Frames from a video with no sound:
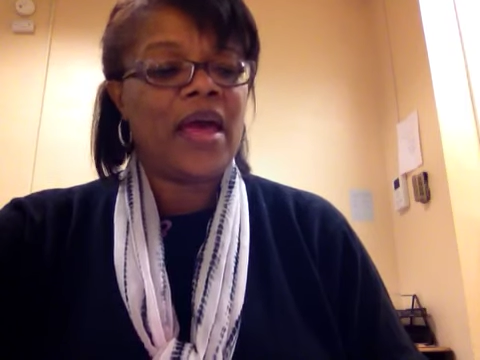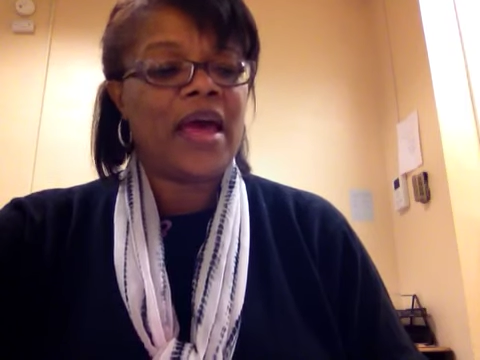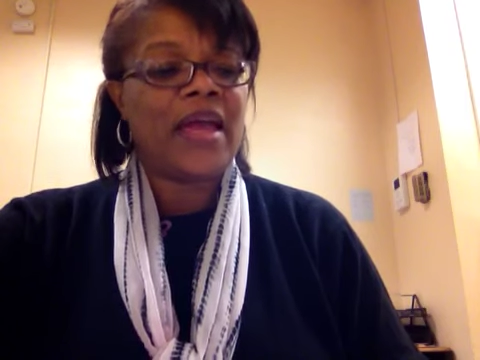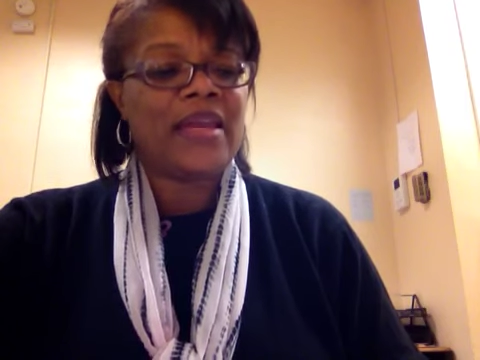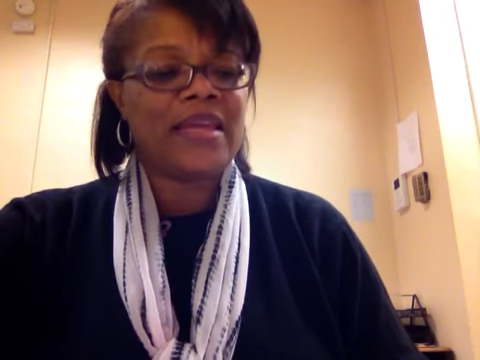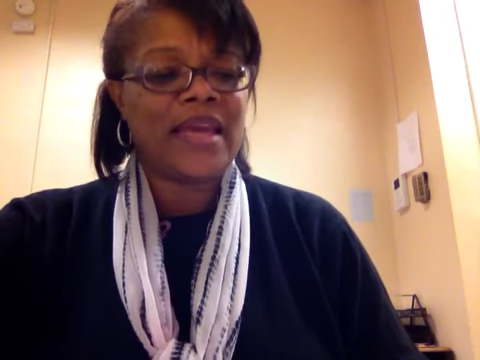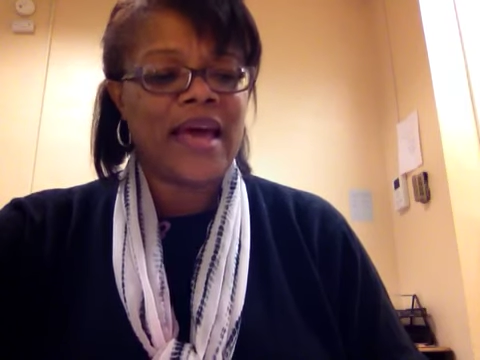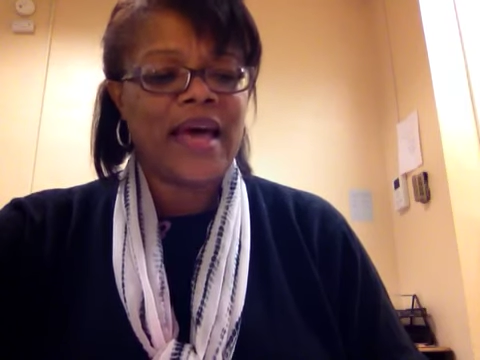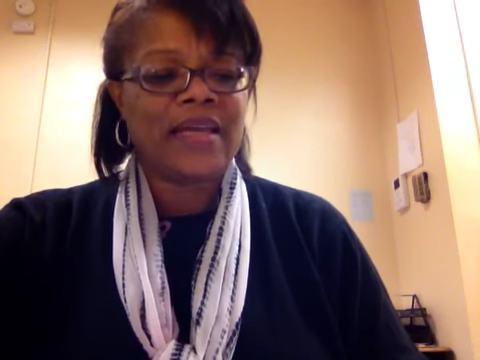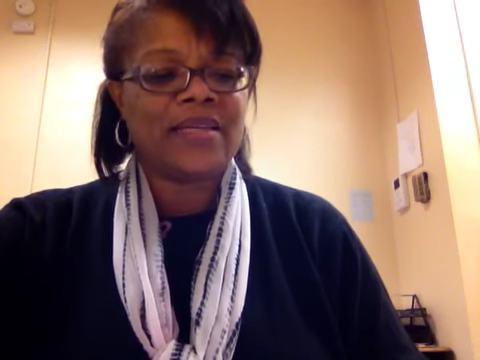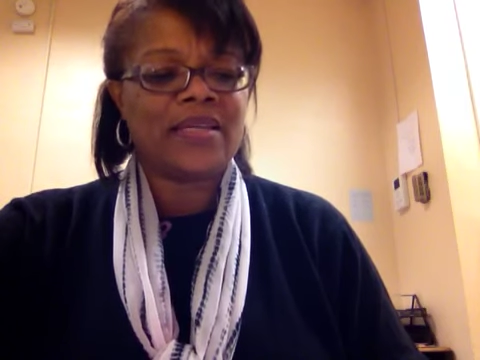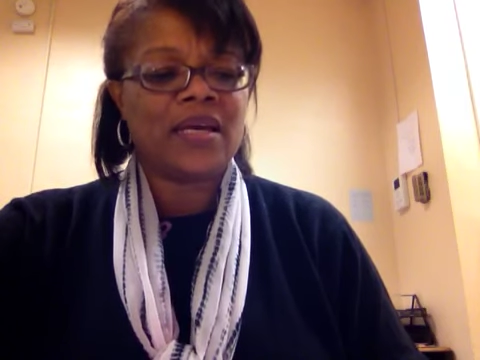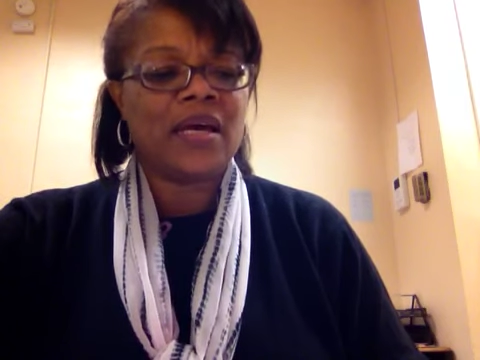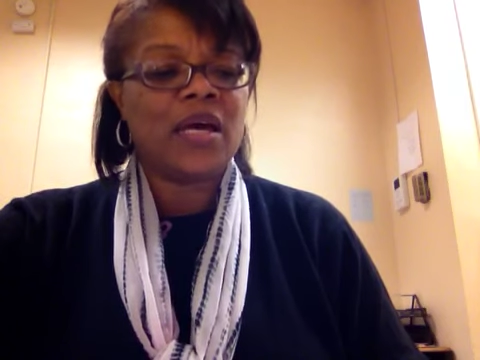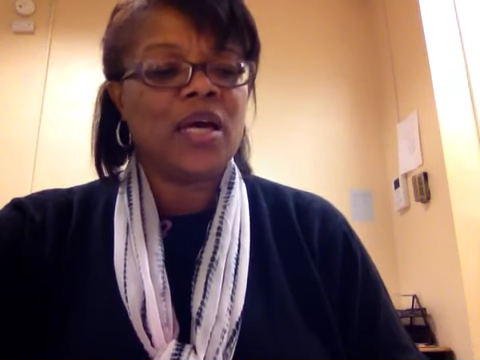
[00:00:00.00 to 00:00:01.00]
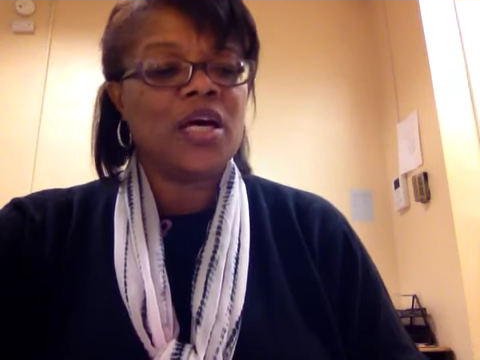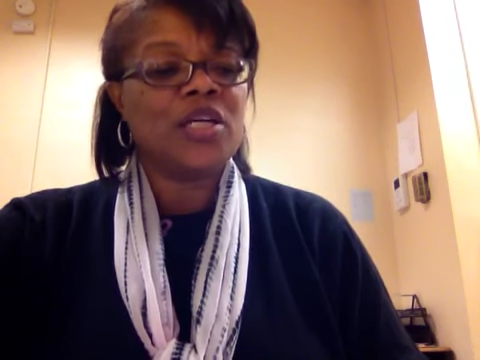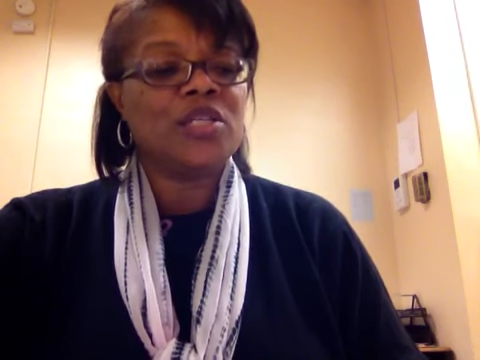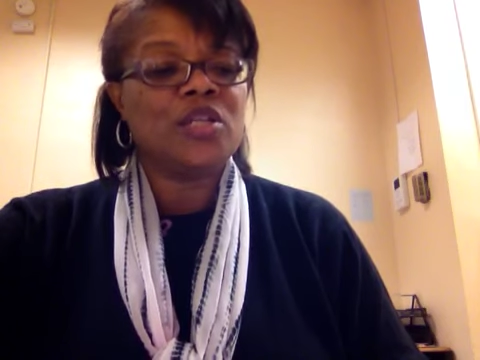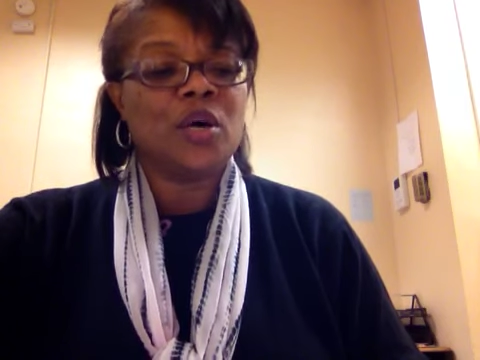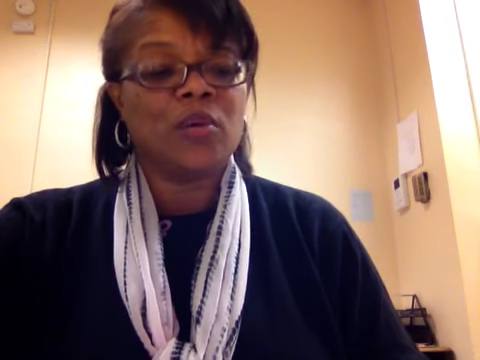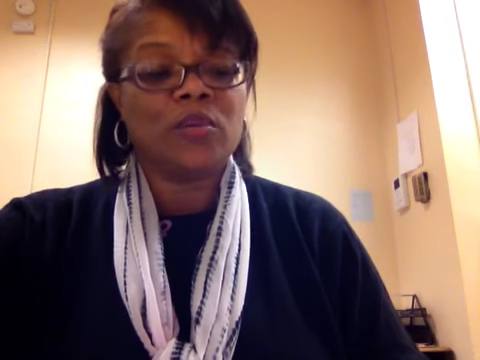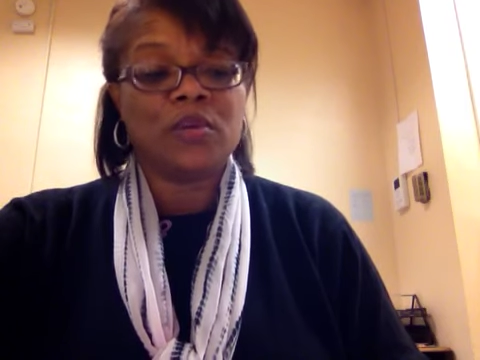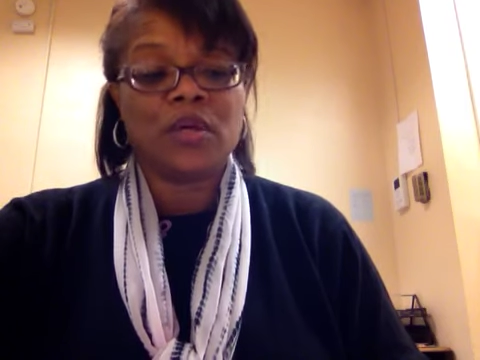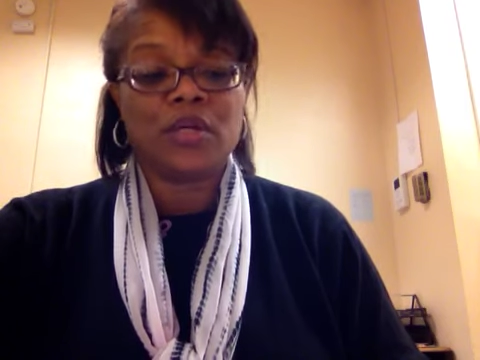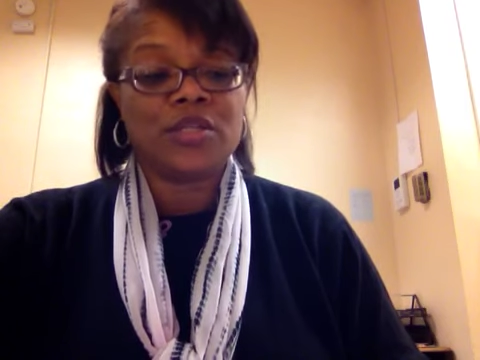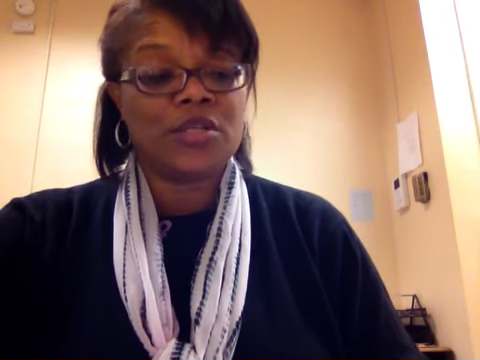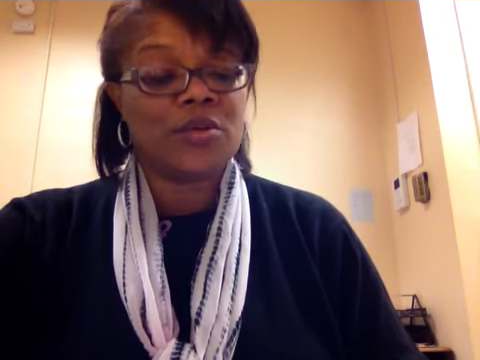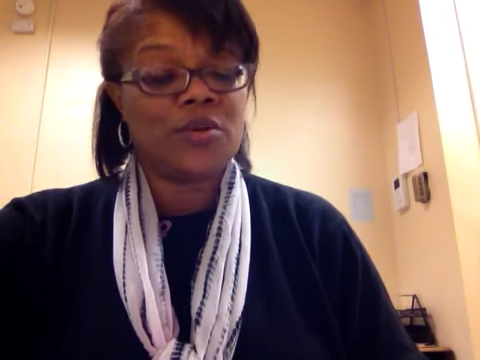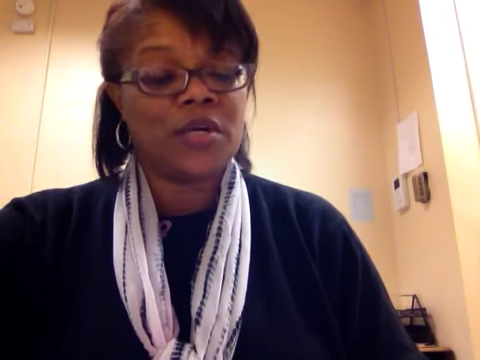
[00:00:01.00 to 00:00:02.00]
and yet don't
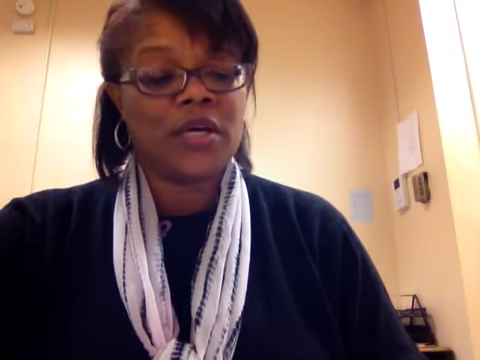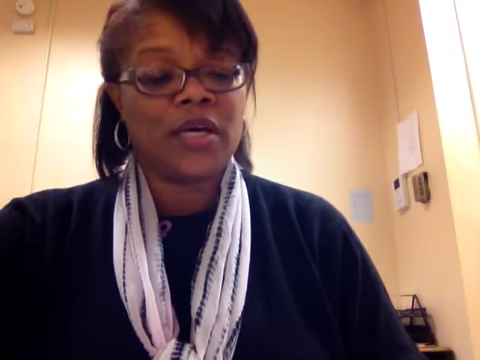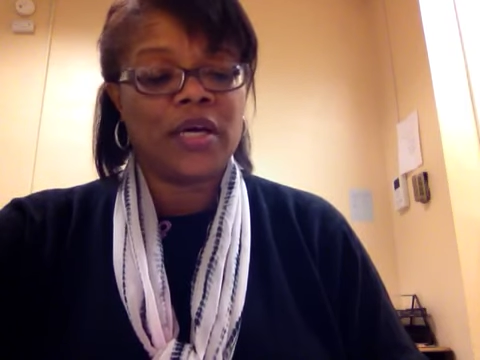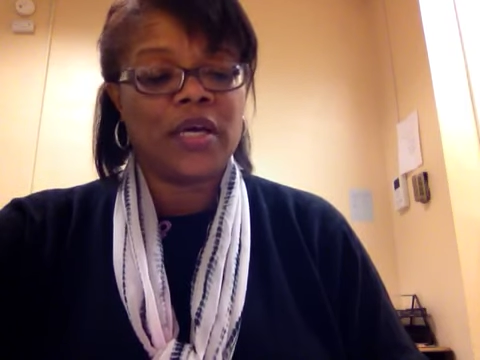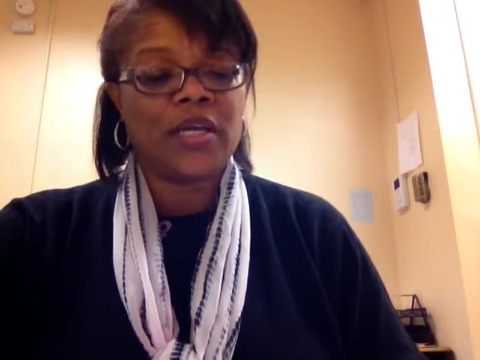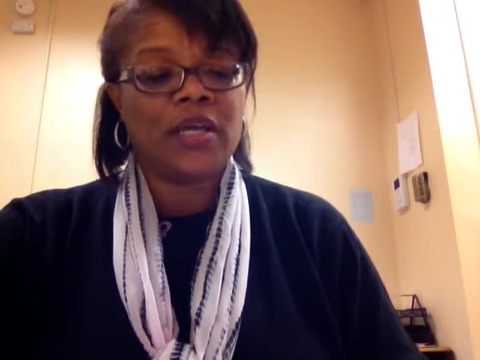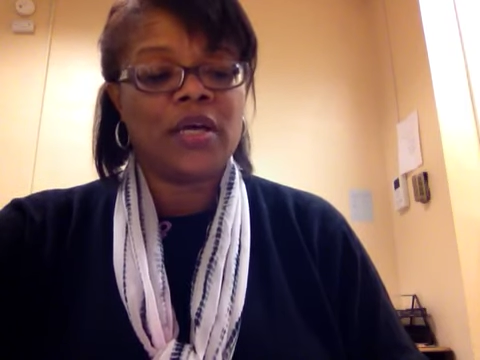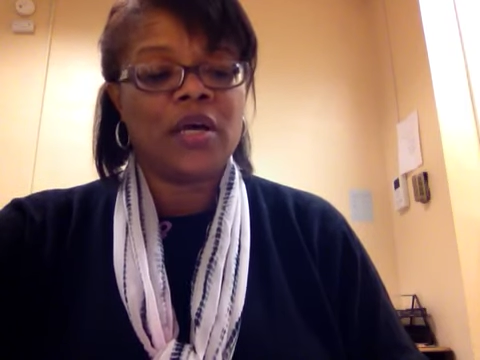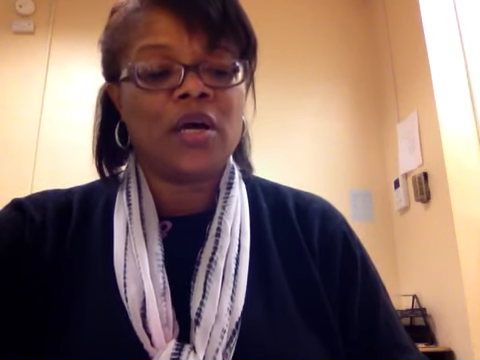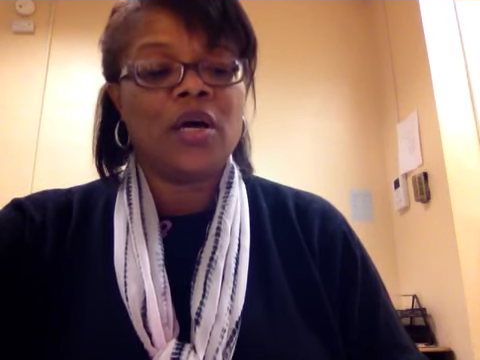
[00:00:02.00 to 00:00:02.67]
look too good